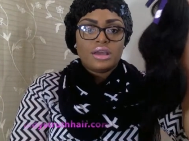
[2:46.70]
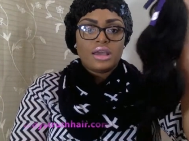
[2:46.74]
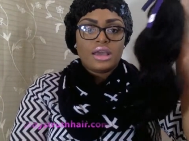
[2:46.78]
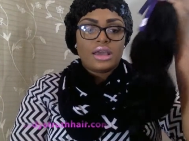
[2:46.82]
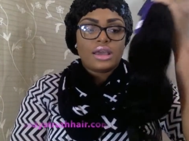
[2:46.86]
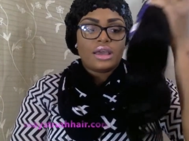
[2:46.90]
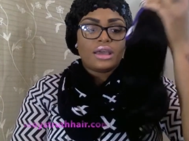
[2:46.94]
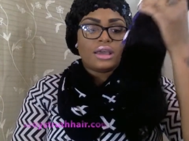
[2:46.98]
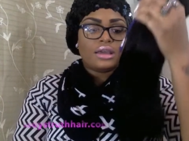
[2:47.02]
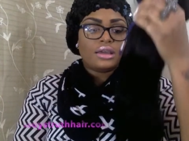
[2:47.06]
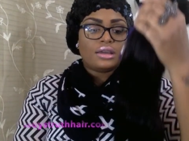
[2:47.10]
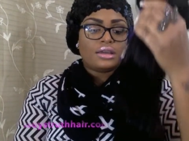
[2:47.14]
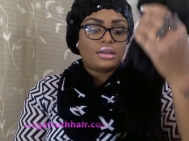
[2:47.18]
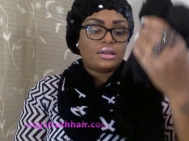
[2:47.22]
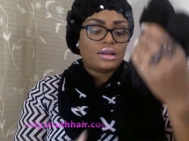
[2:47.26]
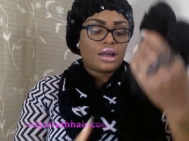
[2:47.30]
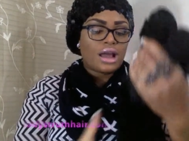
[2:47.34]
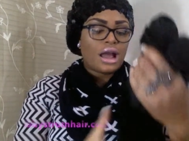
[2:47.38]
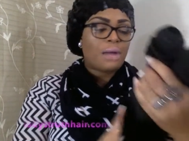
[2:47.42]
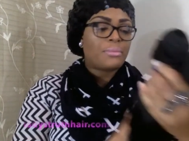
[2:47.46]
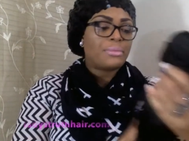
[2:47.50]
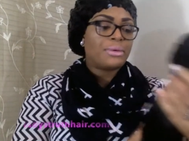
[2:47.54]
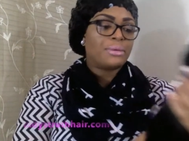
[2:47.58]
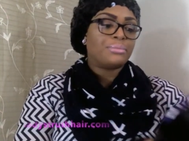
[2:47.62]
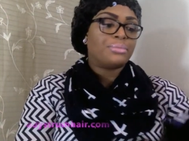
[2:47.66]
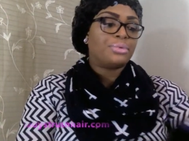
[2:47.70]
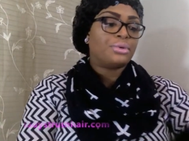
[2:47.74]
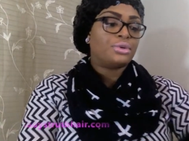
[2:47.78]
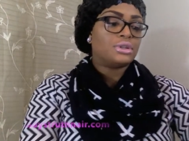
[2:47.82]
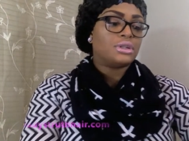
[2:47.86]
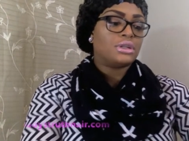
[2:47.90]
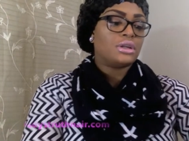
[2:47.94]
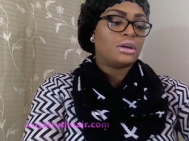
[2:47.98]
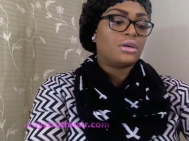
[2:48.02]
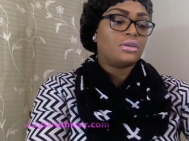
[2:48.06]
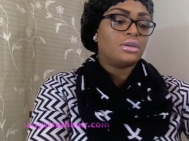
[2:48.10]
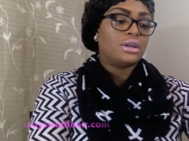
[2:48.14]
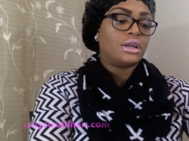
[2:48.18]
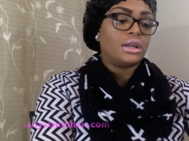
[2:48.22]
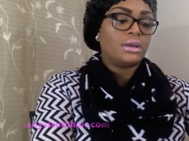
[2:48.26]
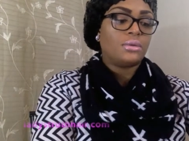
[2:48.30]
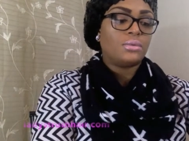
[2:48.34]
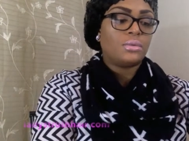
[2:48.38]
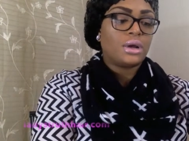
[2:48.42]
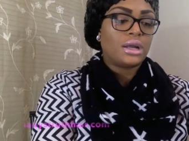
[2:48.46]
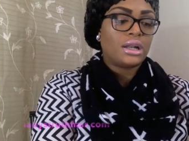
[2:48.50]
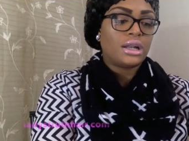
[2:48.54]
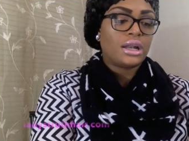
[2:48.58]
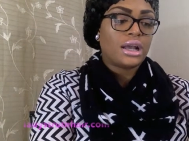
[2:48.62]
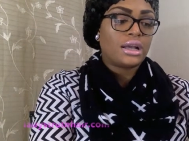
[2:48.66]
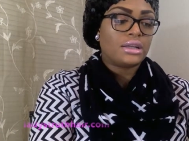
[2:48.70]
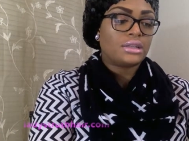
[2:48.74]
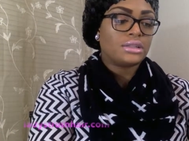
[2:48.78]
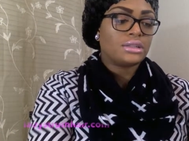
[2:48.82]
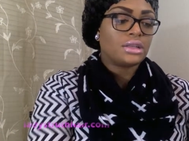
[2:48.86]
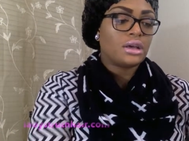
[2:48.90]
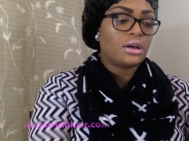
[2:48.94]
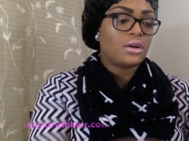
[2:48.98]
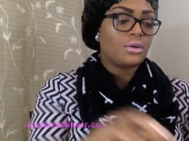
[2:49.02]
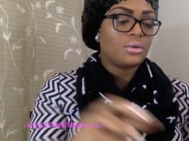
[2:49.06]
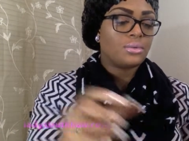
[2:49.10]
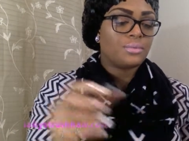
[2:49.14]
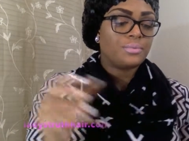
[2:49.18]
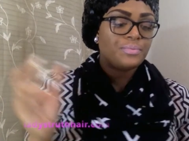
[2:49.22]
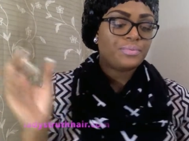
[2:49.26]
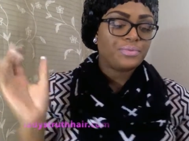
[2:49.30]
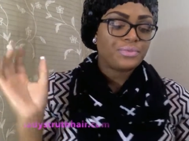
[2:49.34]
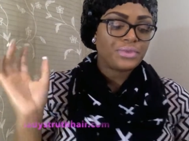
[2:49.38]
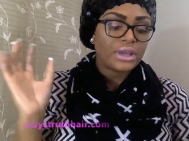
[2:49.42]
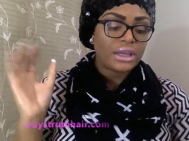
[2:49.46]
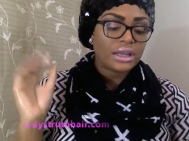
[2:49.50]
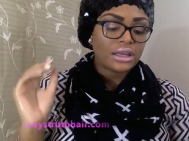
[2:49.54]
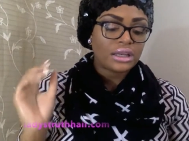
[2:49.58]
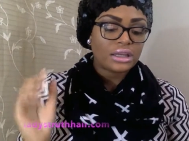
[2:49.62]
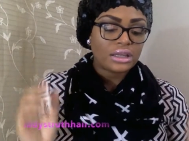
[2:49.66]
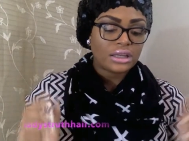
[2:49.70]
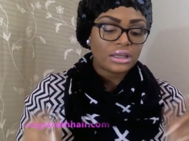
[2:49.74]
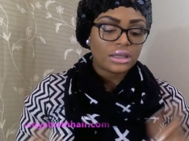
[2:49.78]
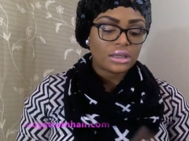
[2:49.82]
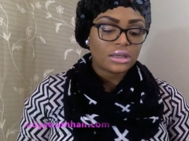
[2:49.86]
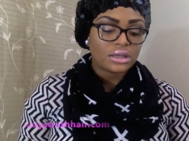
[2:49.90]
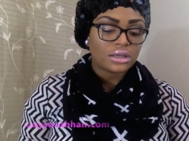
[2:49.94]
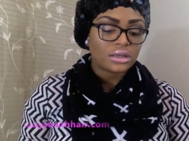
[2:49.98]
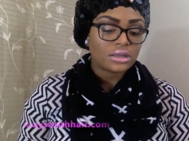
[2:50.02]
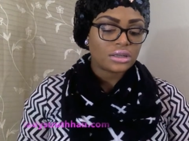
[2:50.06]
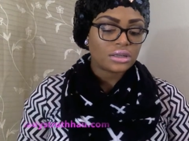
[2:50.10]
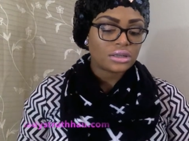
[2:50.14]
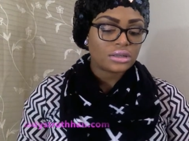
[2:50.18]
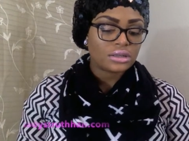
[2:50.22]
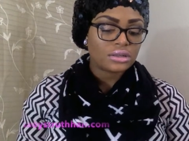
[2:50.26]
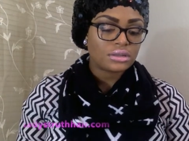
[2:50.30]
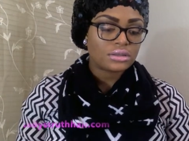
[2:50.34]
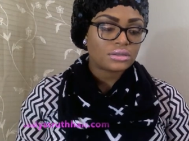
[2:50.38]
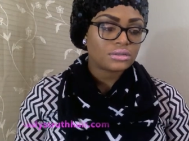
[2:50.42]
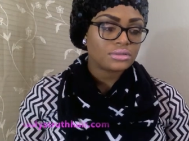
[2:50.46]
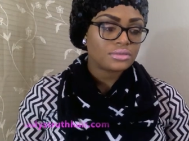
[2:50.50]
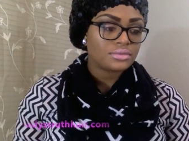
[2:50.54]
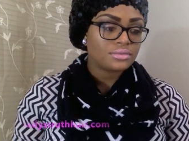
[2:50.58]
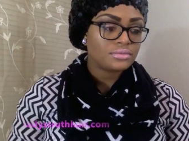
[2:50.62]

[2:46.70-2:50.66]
and I've been pulling on it and whatnot. So any uh